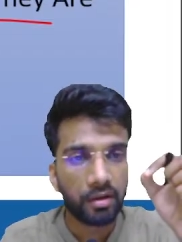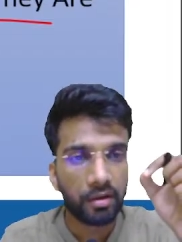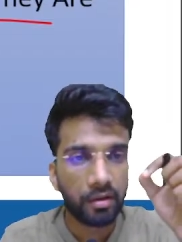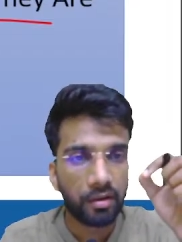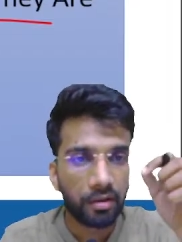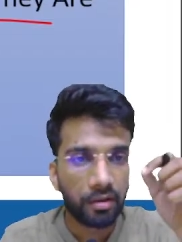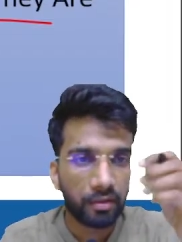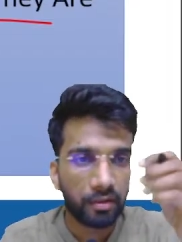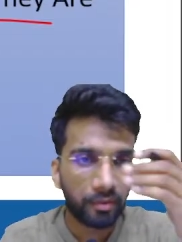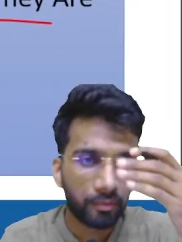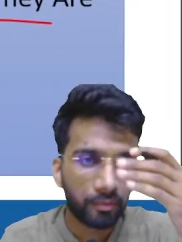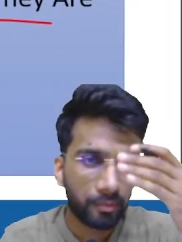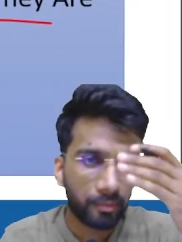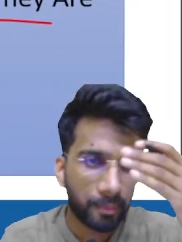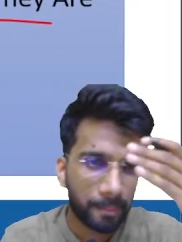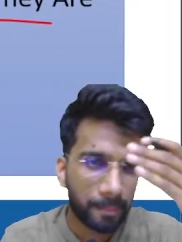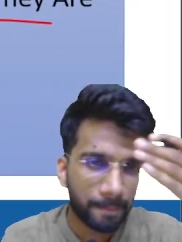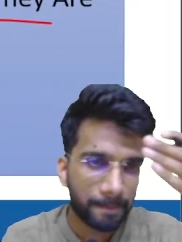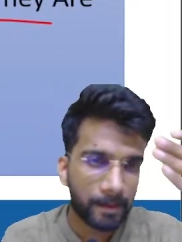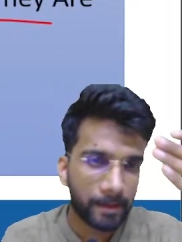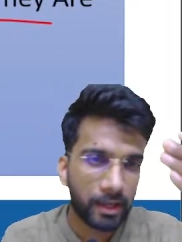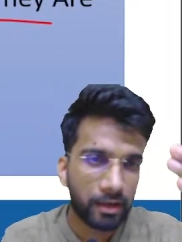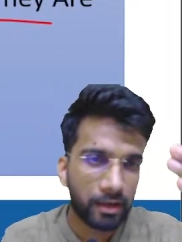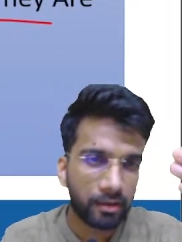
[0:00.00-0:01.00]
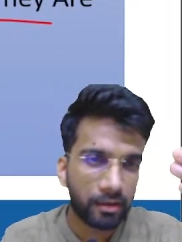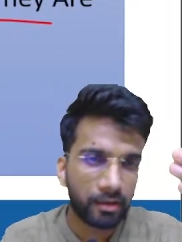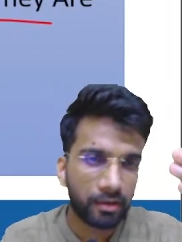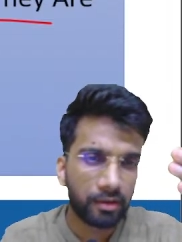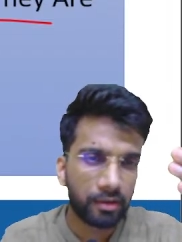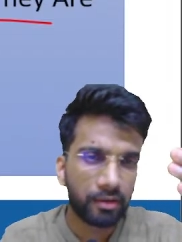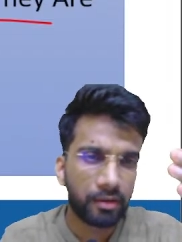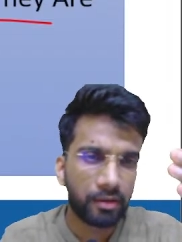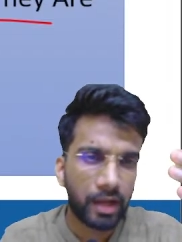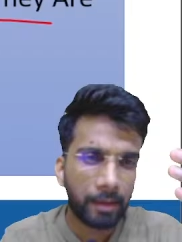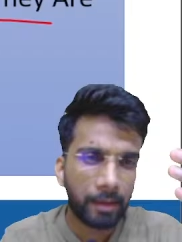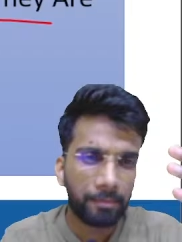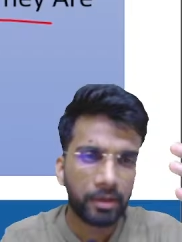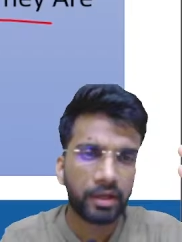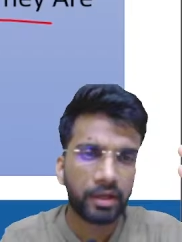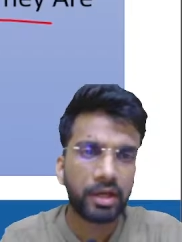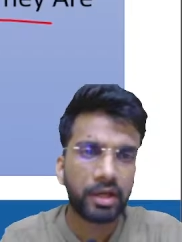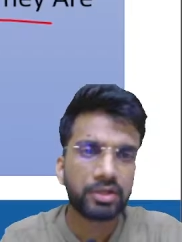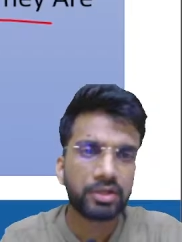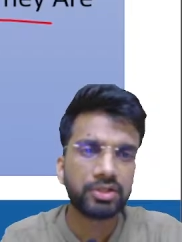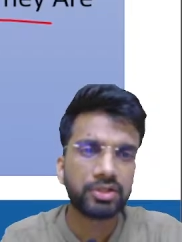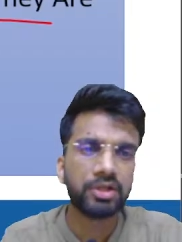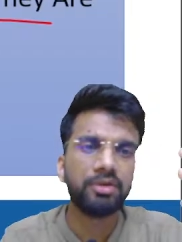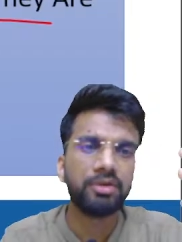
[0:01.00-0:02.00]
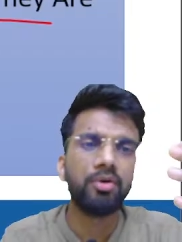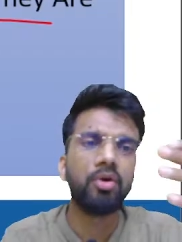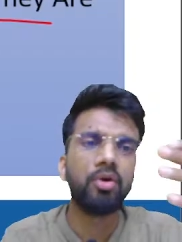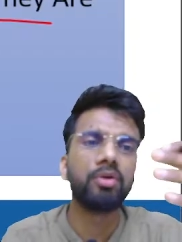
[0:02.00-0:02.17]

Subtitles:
uh, in a application,